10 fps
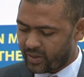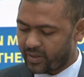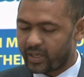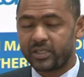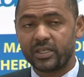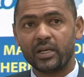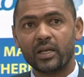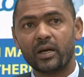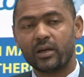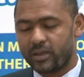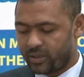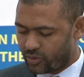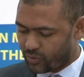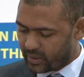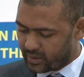the Agenda
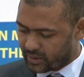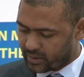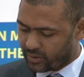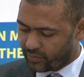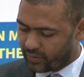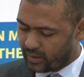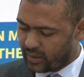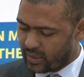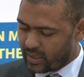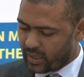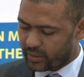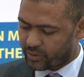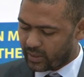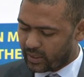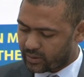2063, as
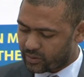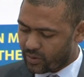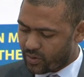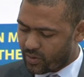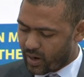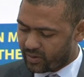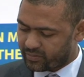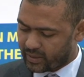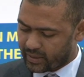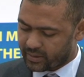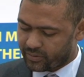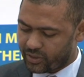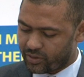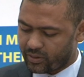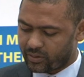well as all our various
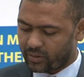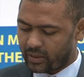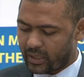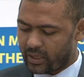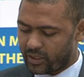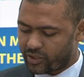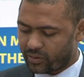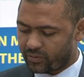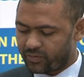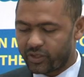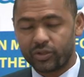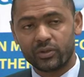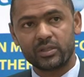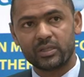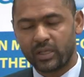regional and national
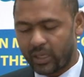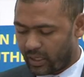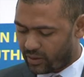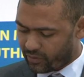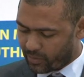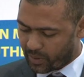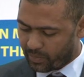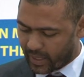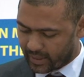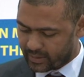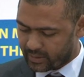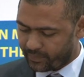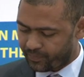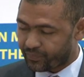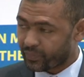visions and development plans.
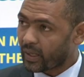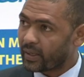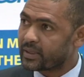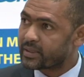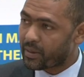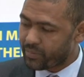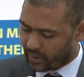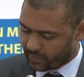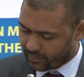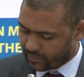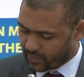In Zambia,